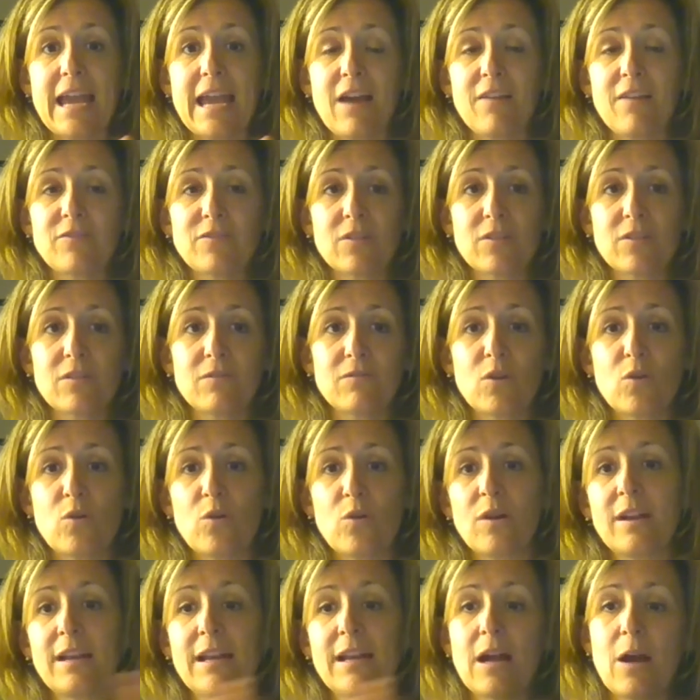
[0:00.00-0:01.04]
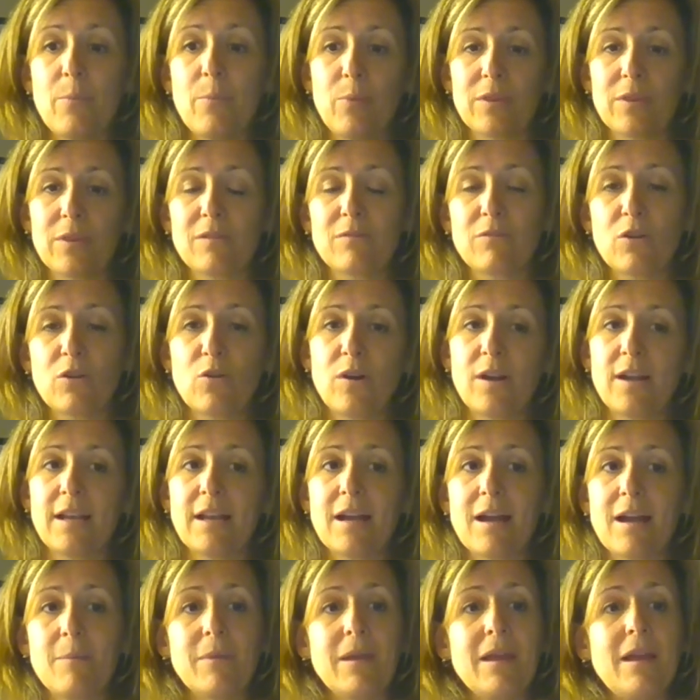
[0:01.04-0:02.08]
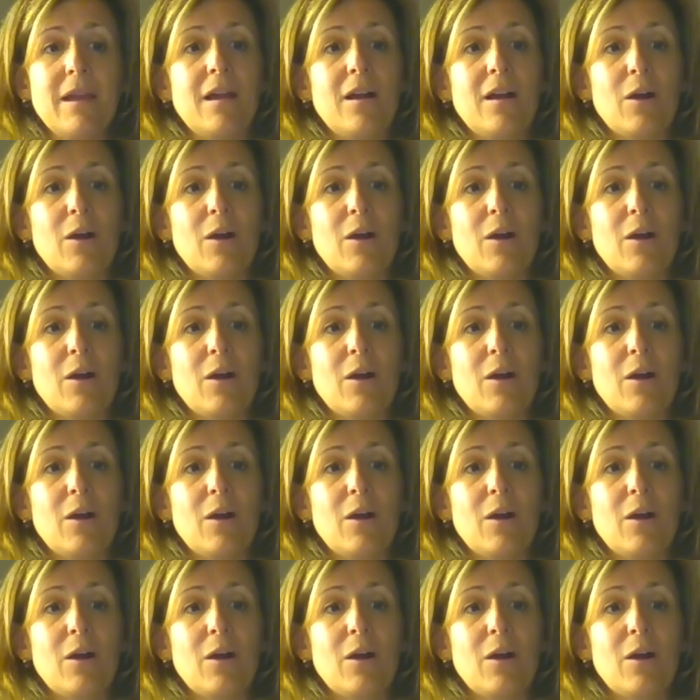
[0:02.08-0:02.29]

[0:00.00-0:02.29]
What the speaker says: after the recording? I'll put the recording up.